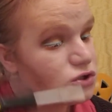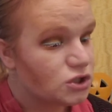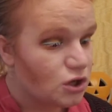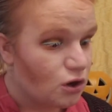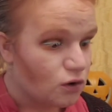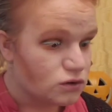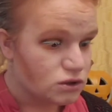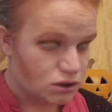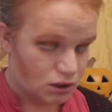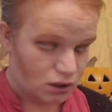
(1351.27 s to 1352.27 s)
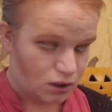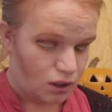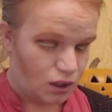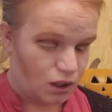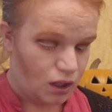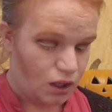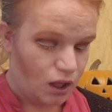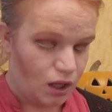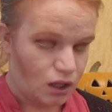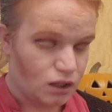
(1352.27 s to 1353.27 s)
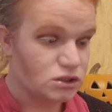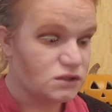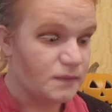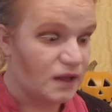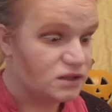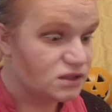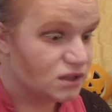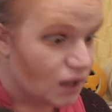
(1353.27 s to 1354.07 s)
she goes and spends the